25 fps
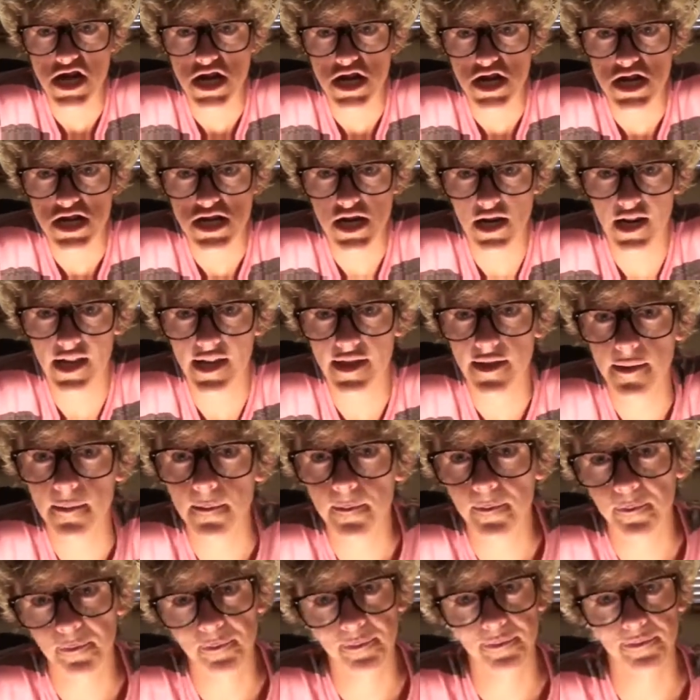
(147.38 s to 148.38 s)
delete them
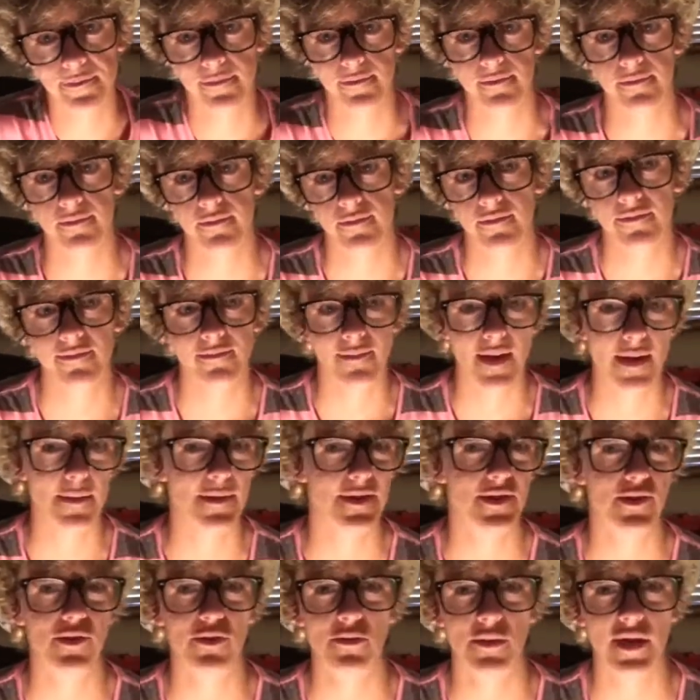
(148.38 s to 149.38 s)
maybe
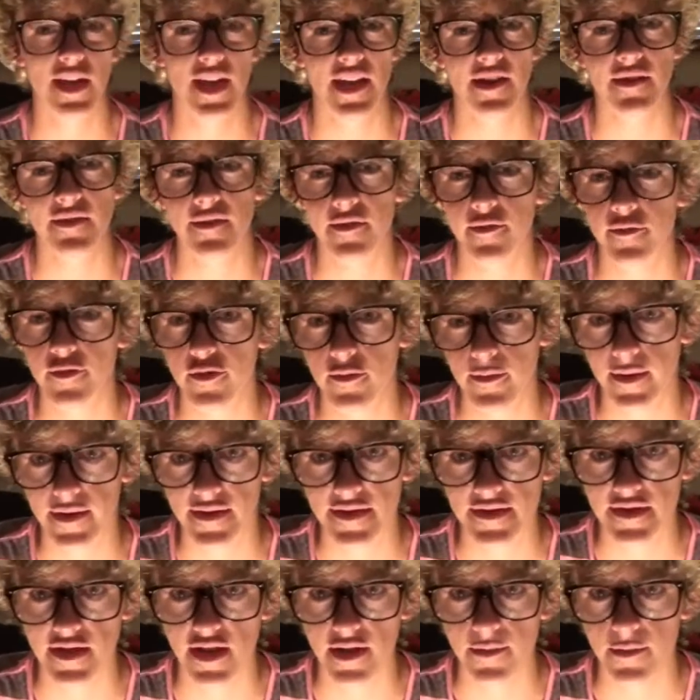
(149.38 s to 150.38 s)
do them again in a few
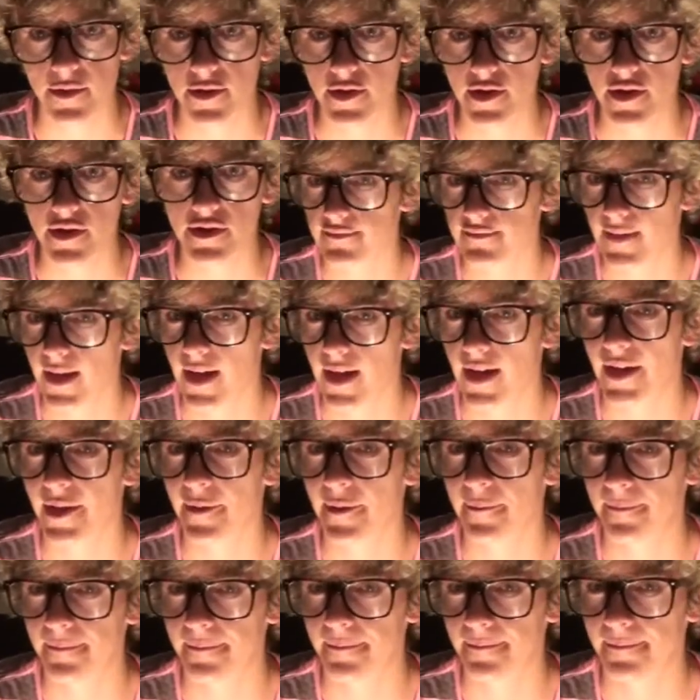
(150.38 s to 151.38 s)
months' time, who knows? Hi.
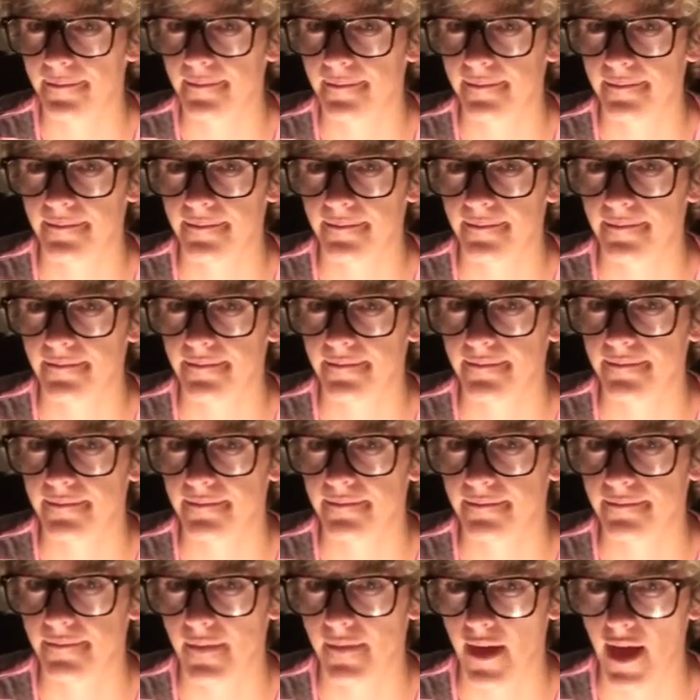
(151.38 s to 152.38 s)

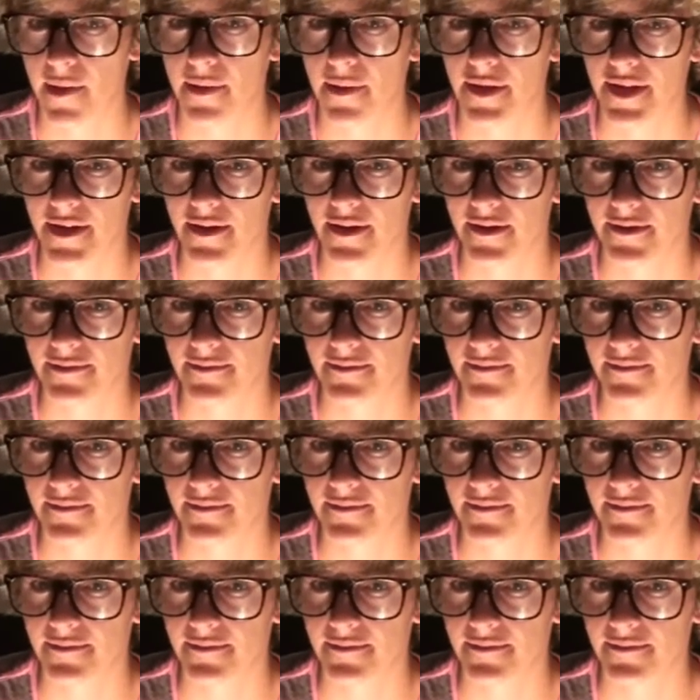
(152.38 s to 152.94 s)
How are you going?